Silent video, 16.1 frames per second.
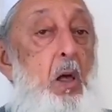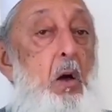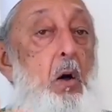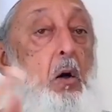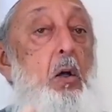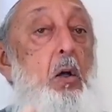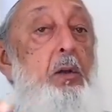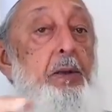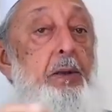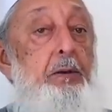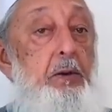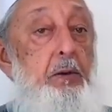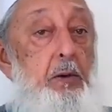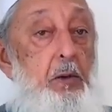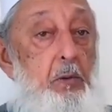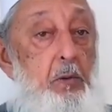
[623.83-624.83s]
All that
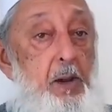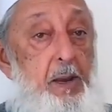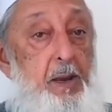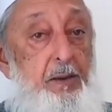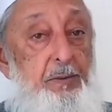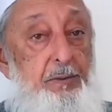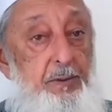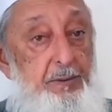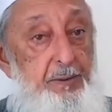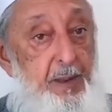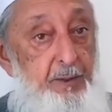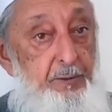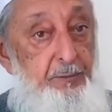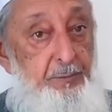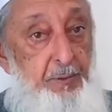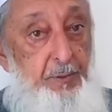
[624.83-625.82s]
it requires is
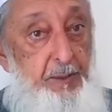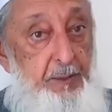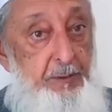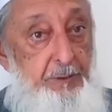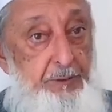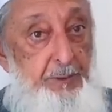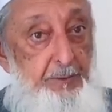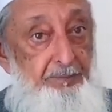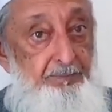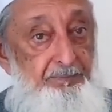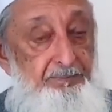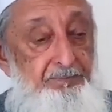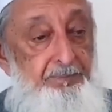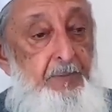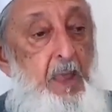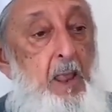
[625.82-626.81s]
explanation.
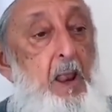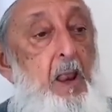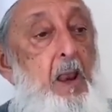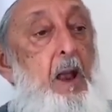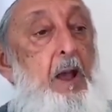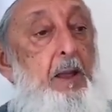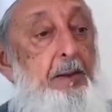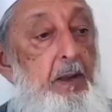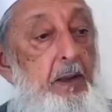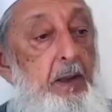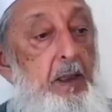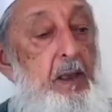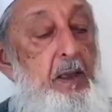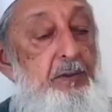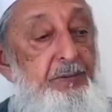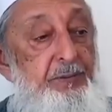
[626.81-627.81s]
And
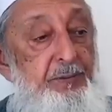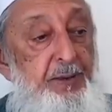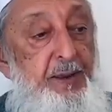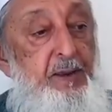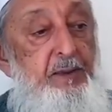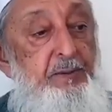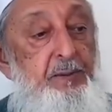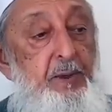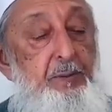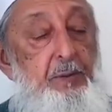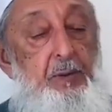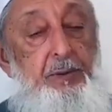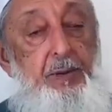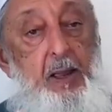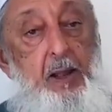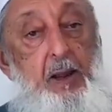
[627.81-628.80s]
Allah says
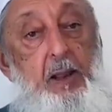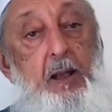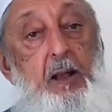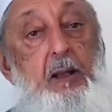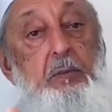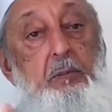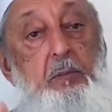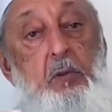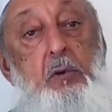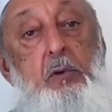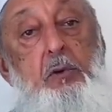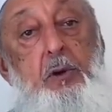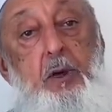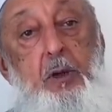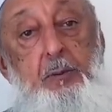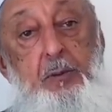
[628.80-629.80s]
about ayat
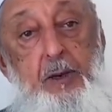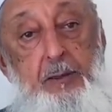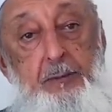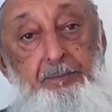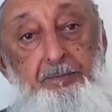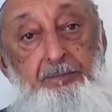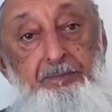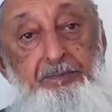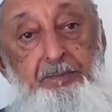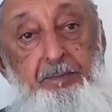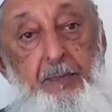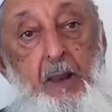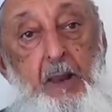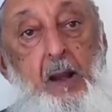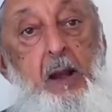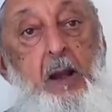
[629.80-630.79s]
muhkama
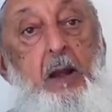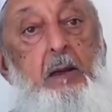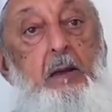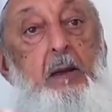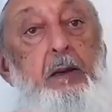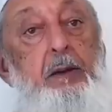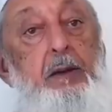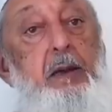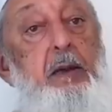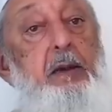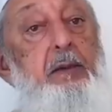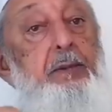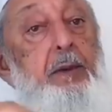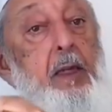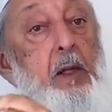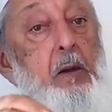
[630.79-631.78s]
that
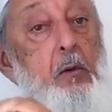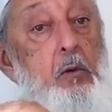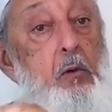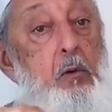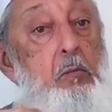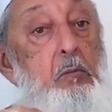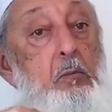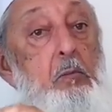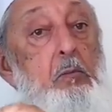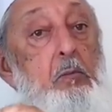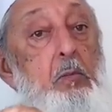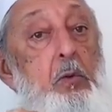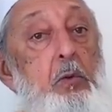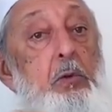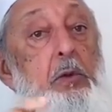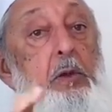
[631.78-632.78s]
these are
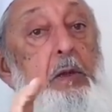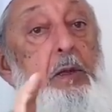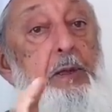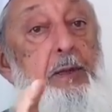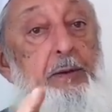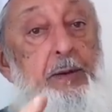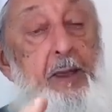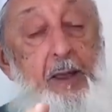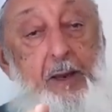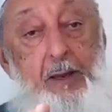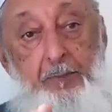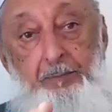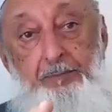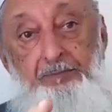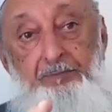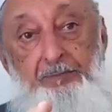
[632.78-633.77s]
ummul
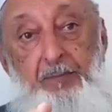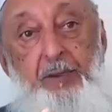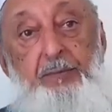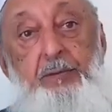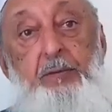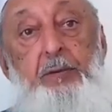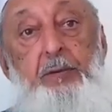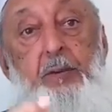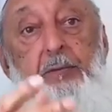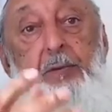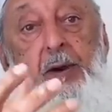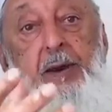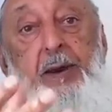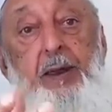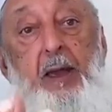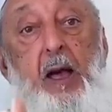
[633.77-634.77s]
kitab. This is the
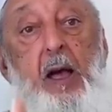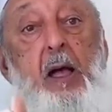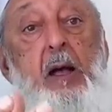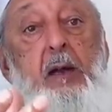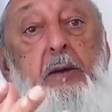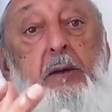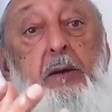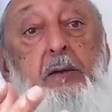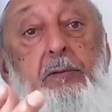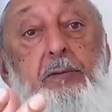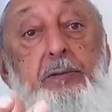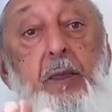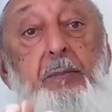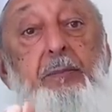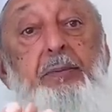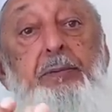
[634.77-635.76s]
very heart and
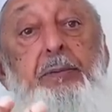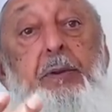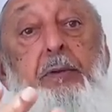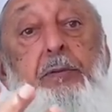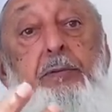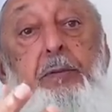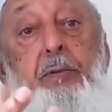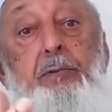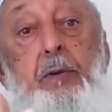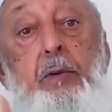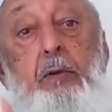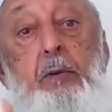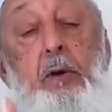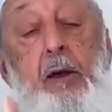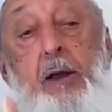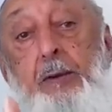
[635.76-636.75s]
substance of the
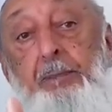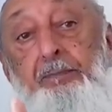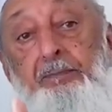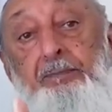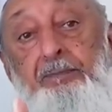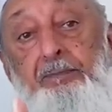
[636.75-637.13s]
Quran.